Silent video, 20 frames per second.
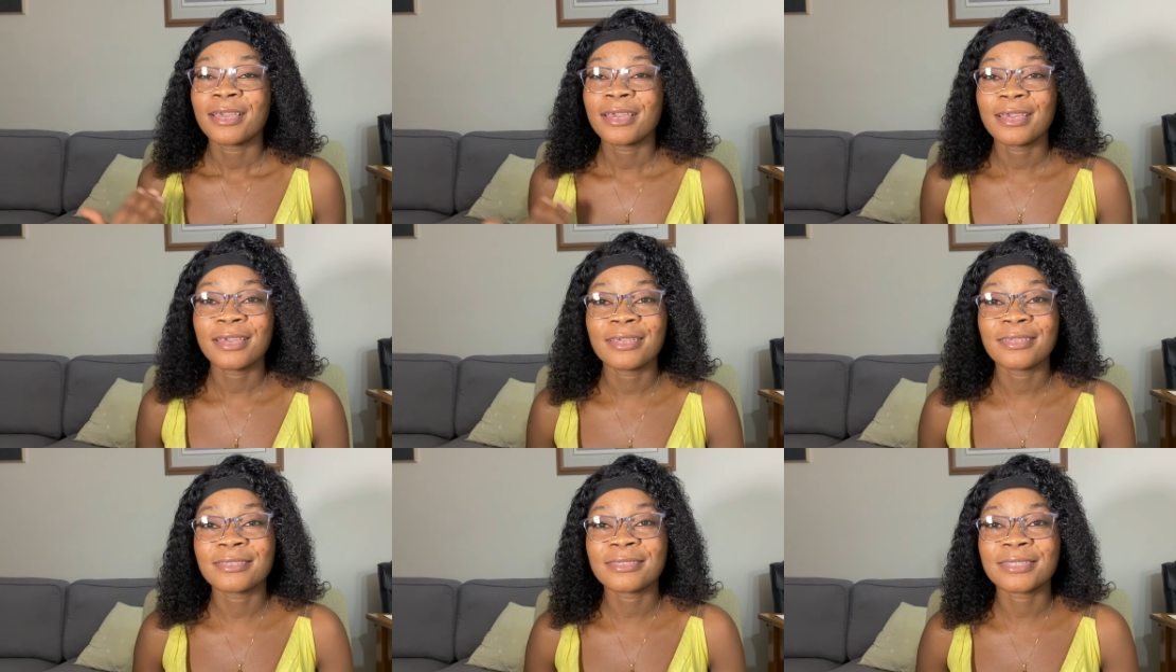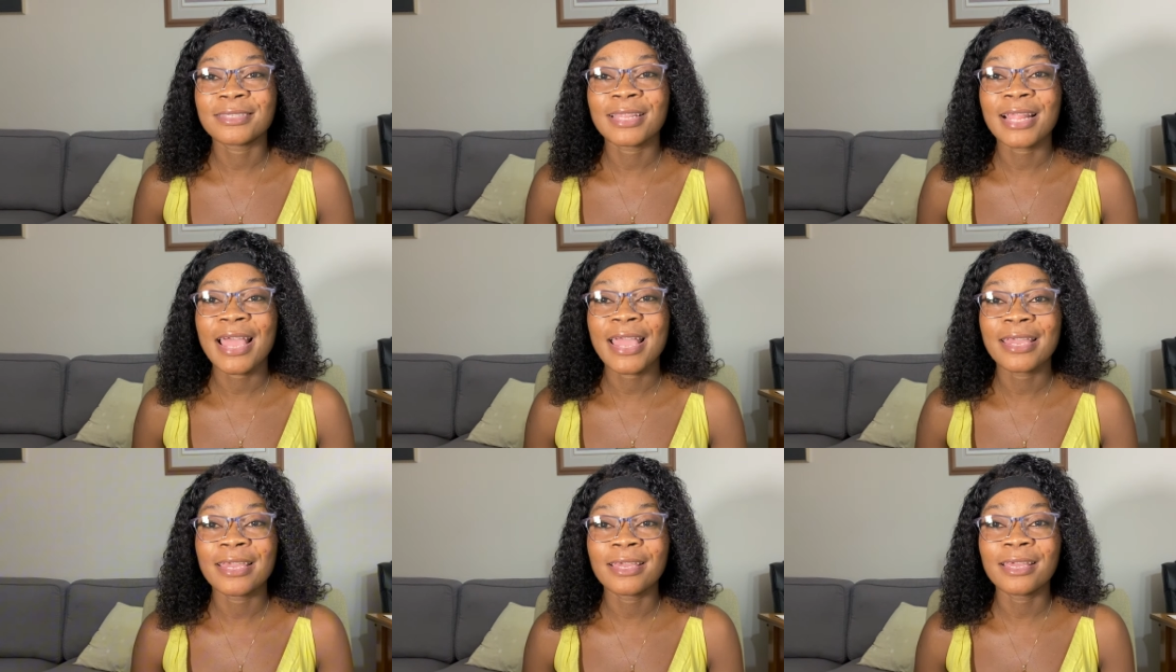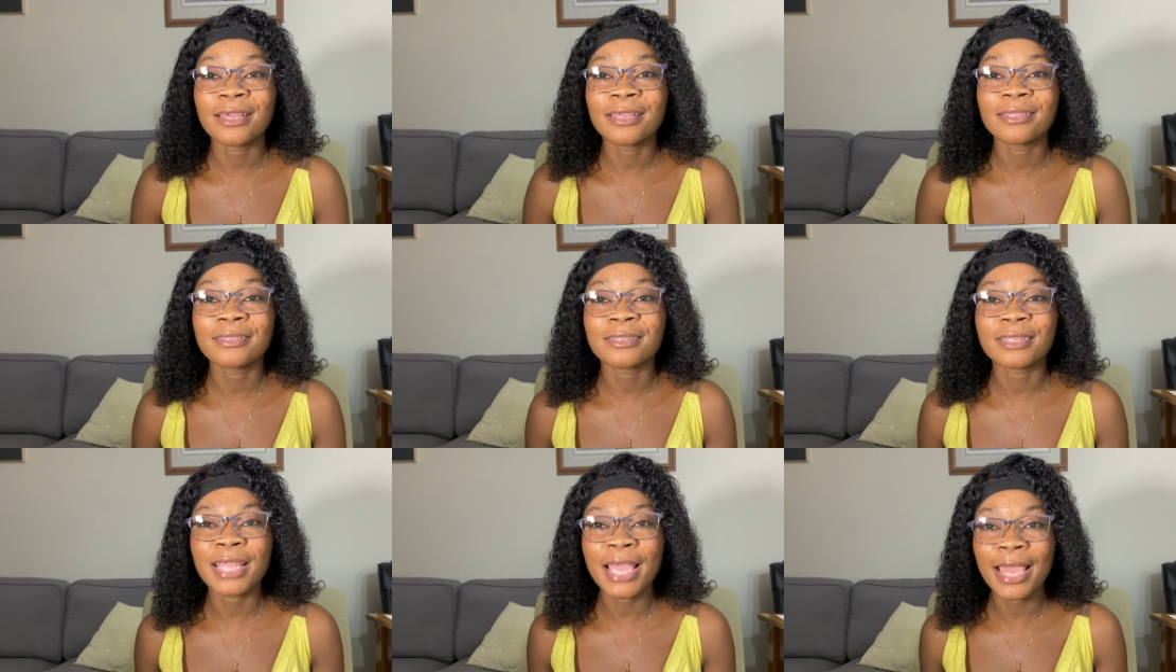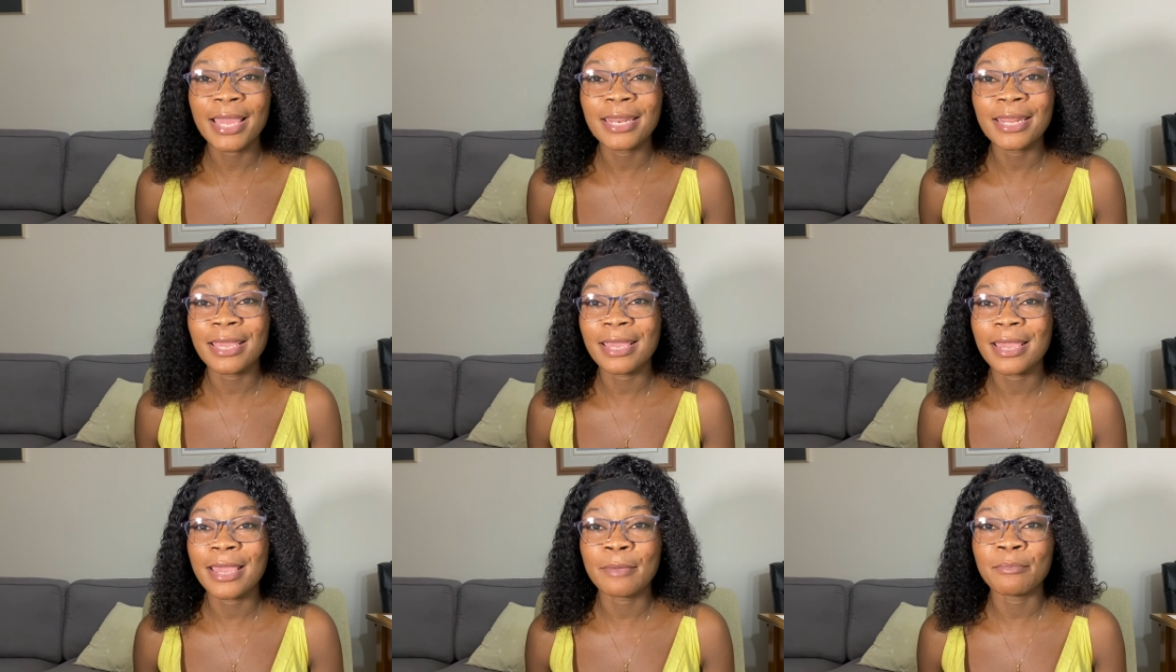it's like 10
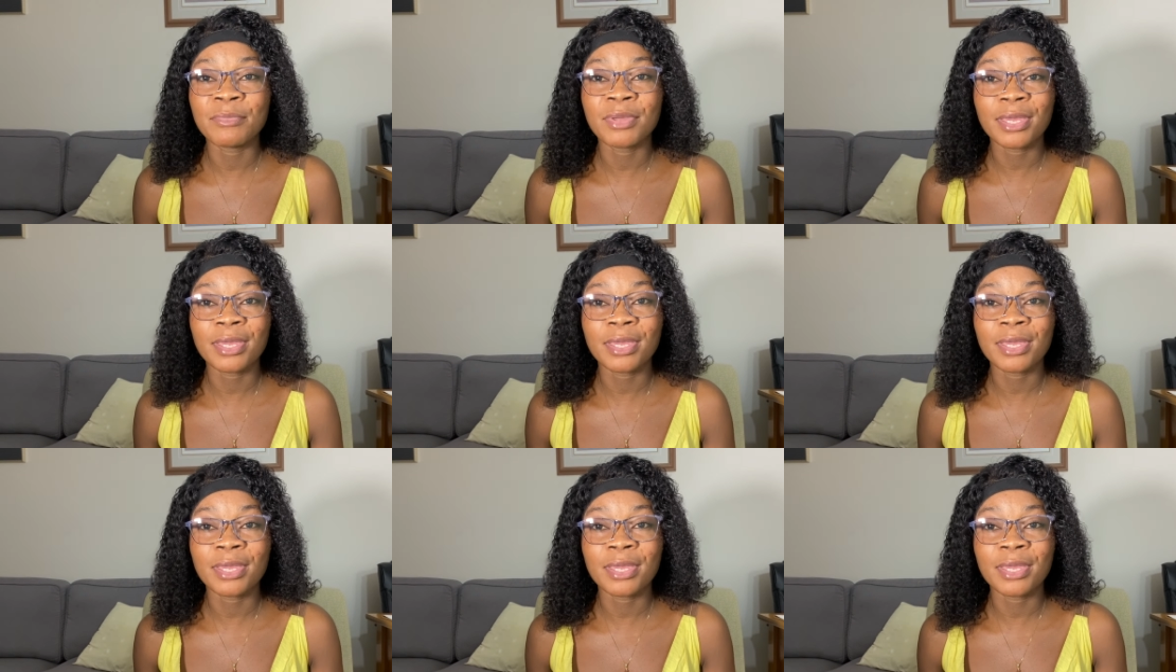a.m.